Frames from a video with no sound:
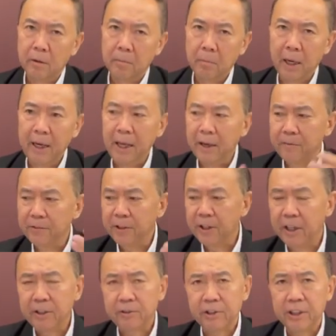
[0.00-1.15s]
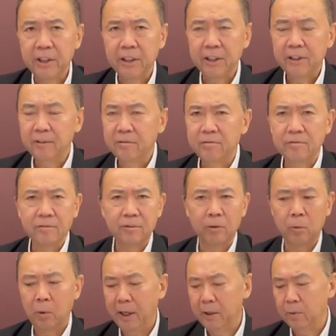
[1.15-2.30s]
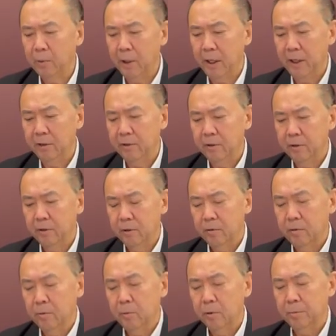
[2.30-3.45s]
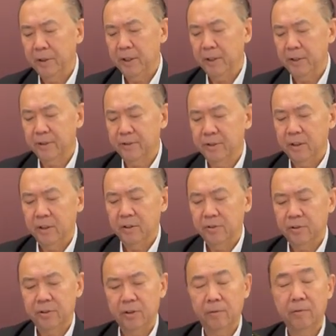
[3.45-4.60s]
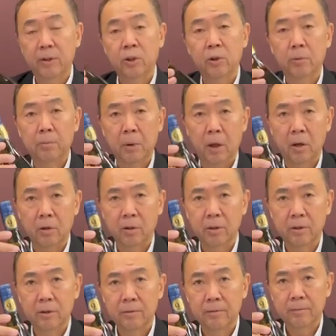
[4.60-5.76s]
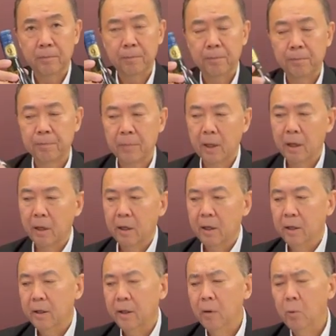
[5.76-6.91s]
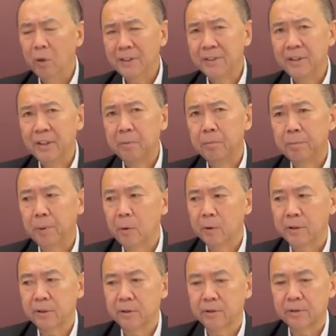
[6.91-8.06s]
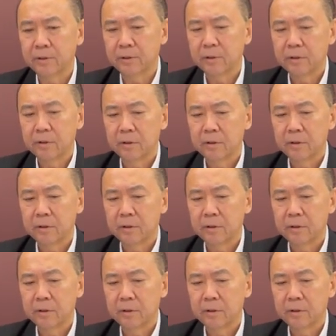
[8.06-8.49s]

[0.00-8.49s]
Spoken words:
My everyday drinking for white wine would be this Sauvignon Blanc. Now, what's the importance?